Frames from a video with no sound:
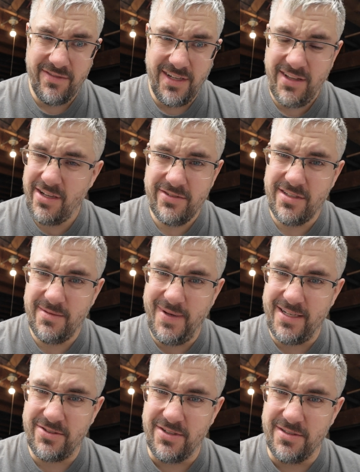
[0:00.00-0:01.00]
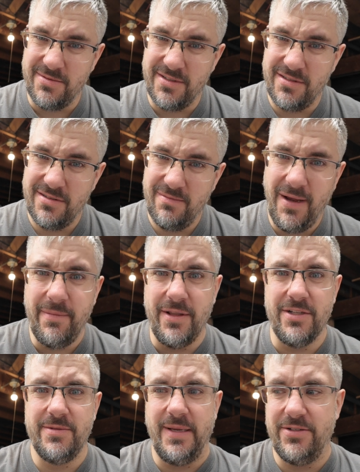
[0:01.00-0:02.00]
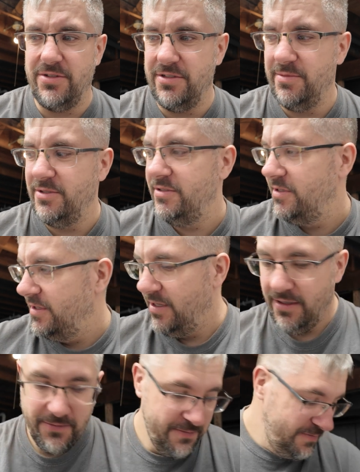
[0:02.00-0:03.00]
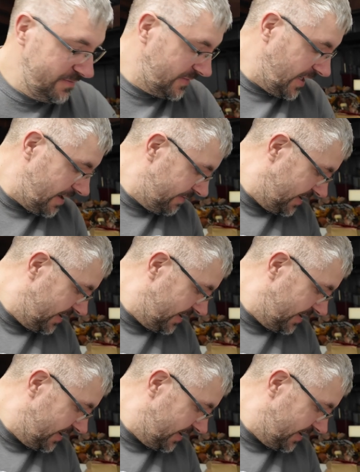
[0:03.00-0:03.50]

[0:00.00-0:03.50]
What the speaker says: think it was this past Christmas. It might have been this past Christmas. Got